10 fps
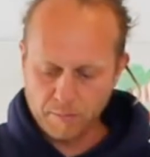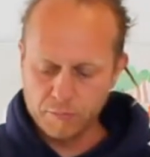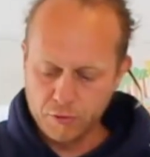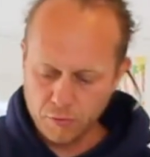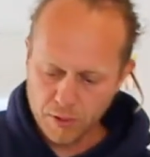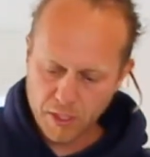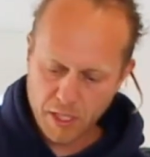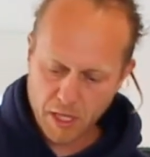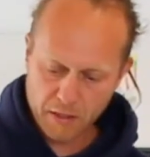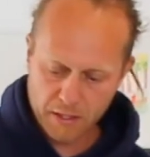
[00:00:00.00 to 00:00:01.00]
I'm doing
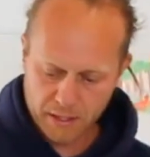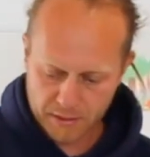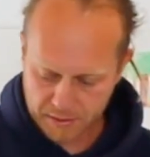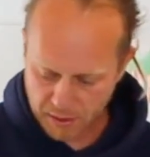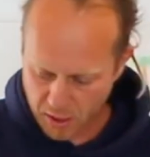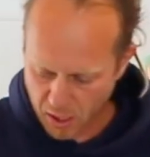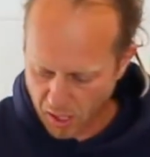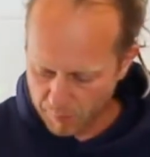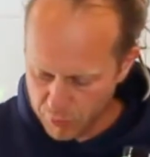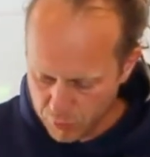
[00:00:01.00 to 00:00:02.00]
here is
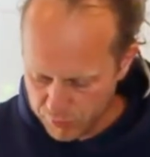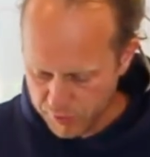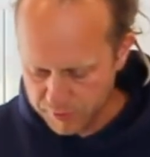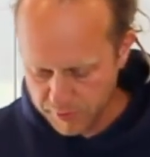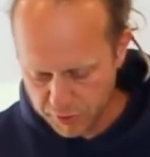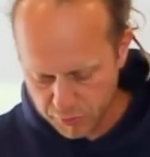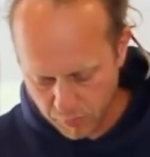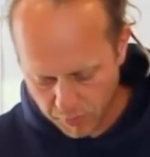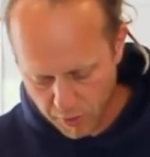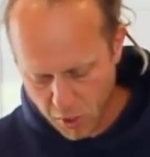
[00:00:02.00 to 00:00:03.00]
I'm using this
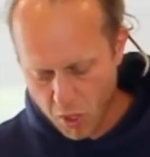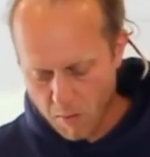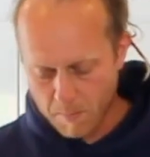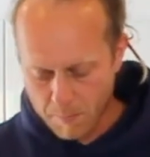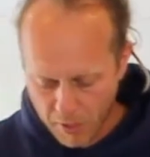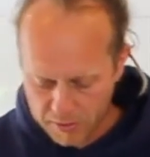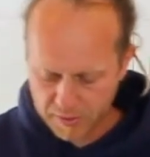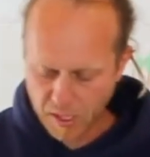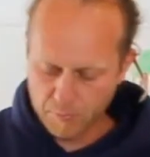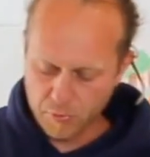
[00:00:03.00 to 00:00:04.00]
one,
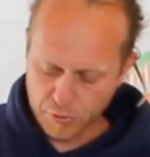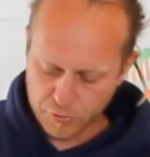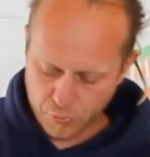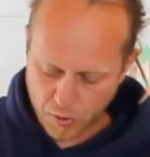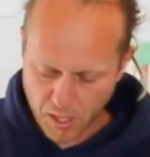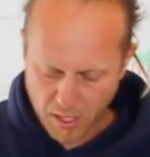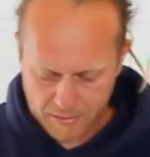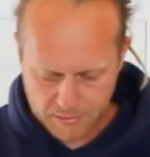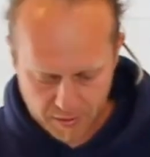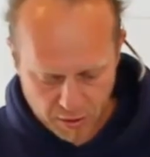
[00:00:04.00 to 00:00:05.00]
but I'm going to
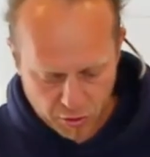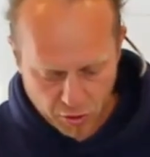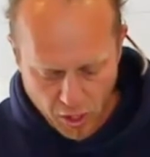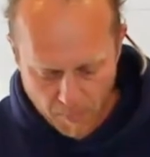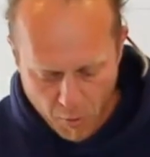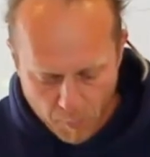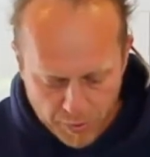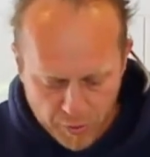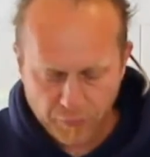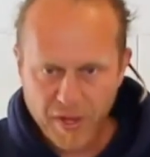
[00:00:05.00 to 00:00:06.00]
add a
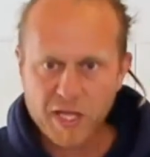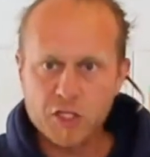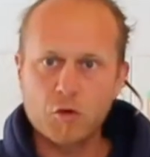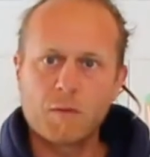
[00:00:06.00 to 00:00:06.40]
bit of extra.